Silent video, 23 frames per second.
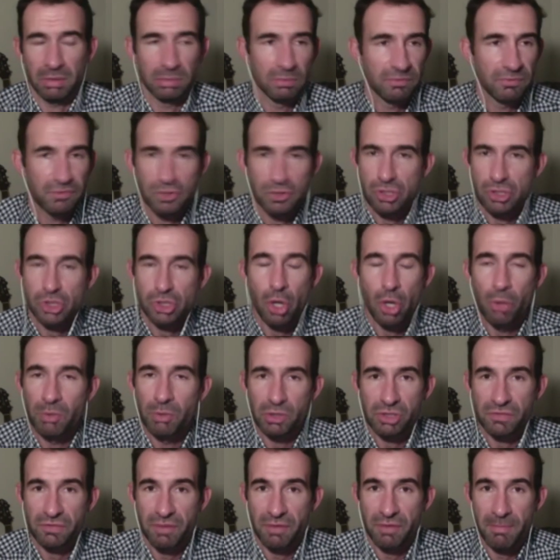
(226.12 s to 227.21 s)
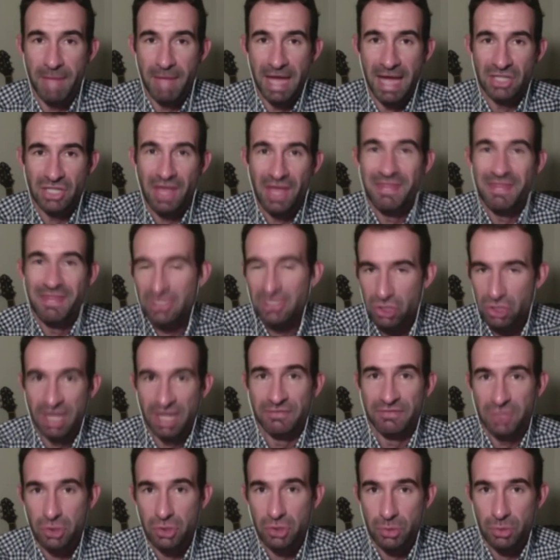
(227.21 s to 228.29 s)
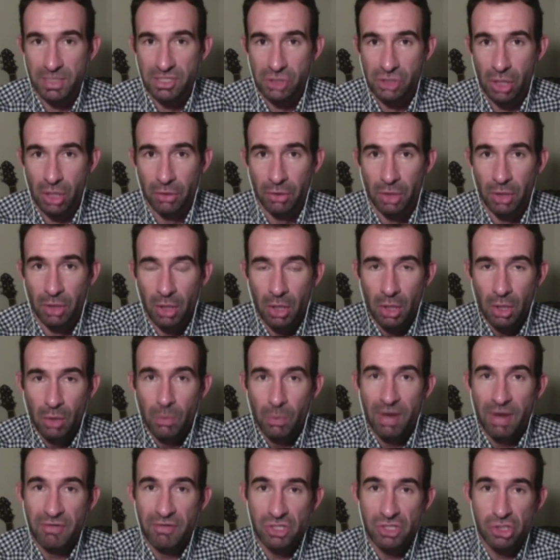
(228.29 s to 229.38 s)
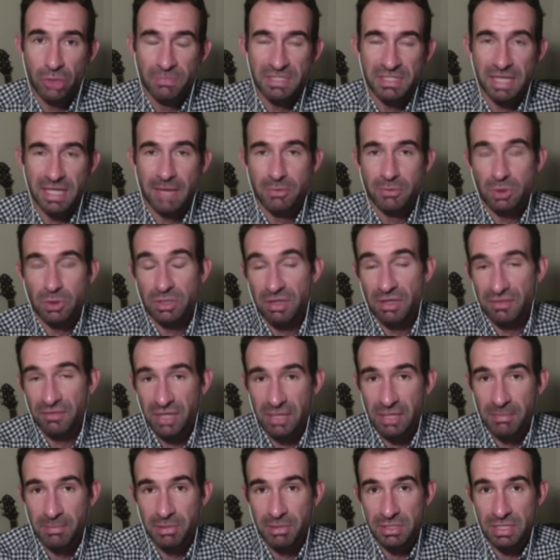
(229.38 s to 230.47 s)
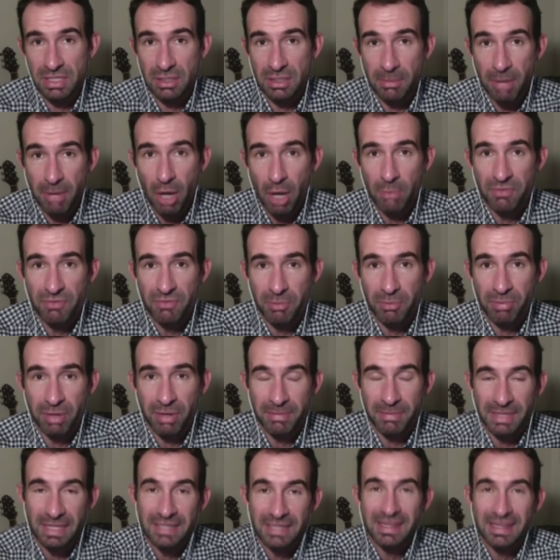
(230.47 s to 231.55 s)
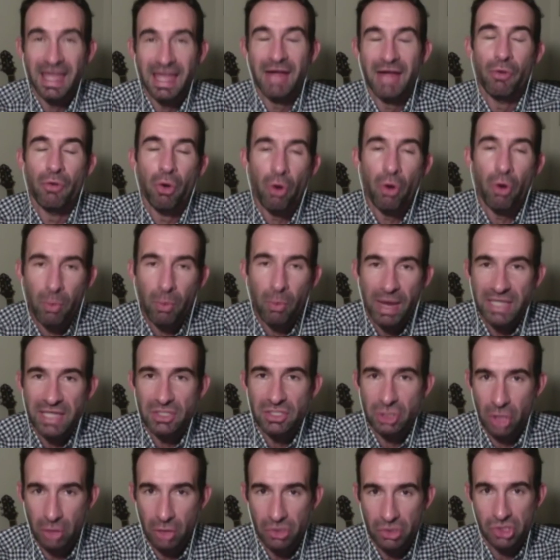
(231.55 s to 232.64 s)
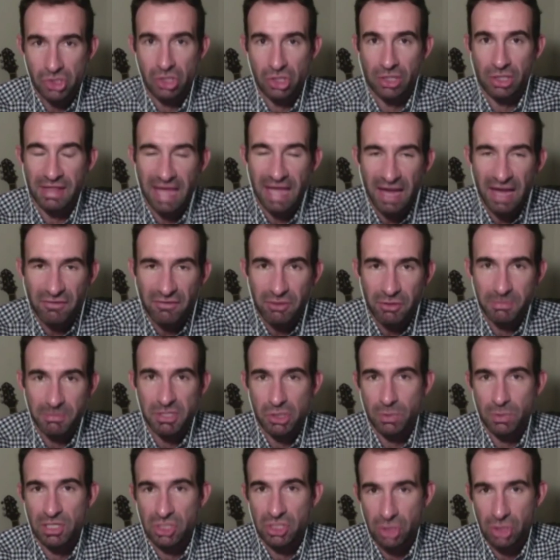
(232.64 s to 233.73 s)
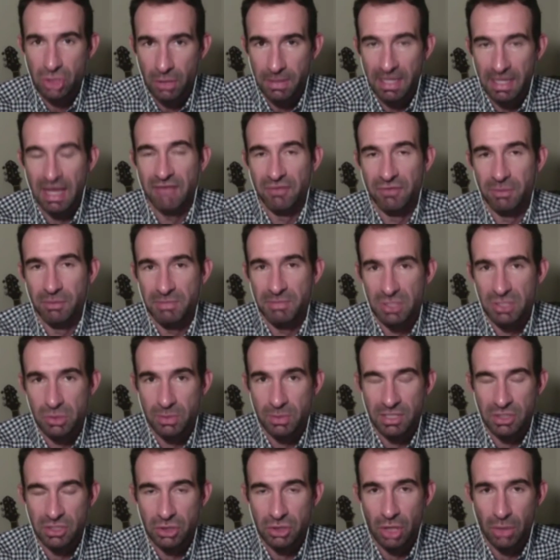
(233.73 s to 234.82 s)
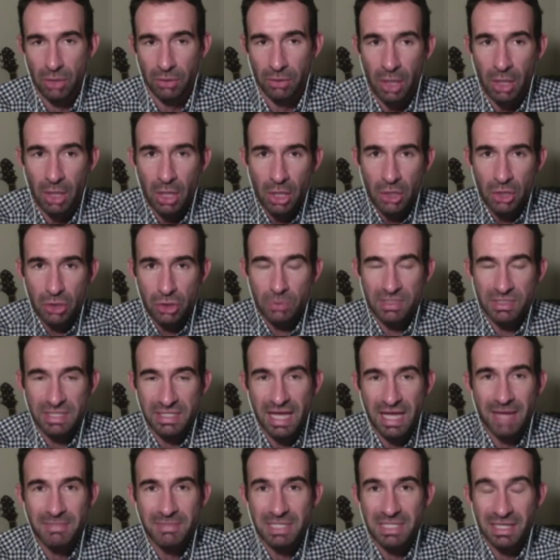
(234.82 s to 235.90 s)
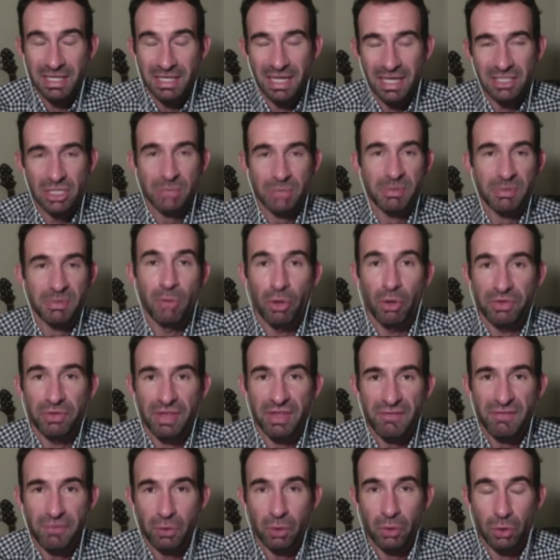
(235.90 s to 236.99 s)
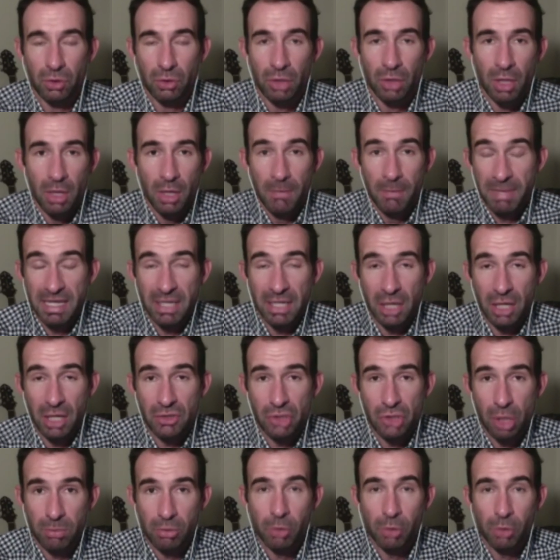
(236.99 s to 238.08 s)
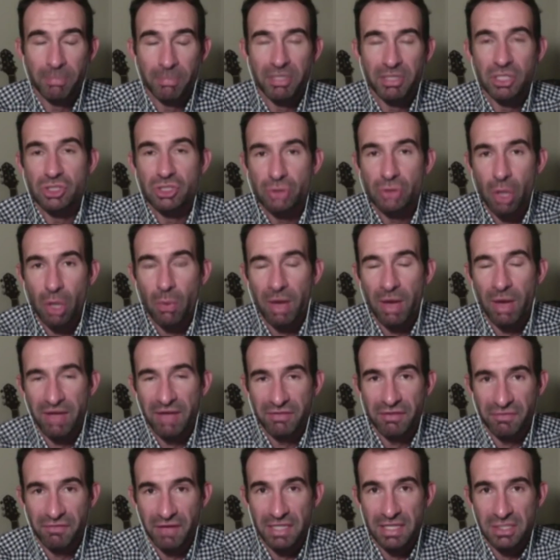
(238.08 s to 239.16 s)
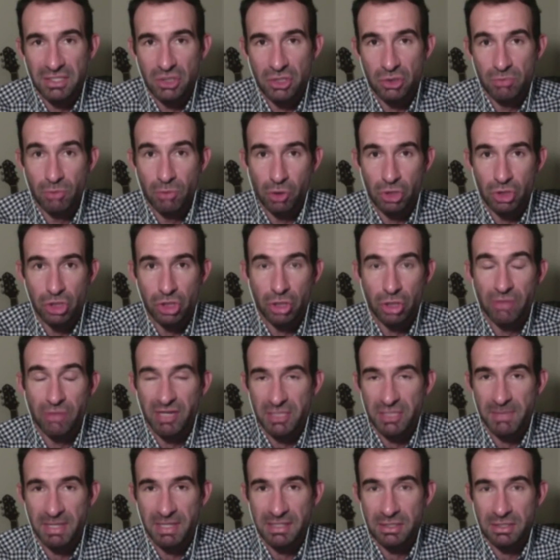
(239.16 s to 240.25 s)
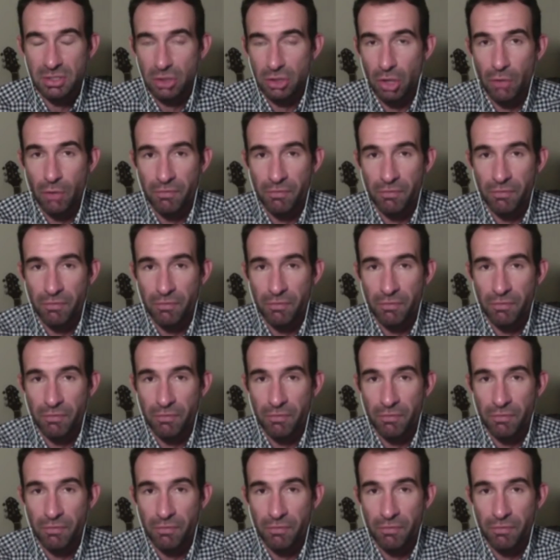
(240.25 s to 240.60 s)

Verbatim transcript: for so much of the match and then just have to switch on. Whereas sometimes when you have keepers near the bottom of the Premier League, they're always constantly, they have to be switched on, they have to be switched on. So at times it can actually be more difficult being at a top club because you don't have to face as much. So you expect it to go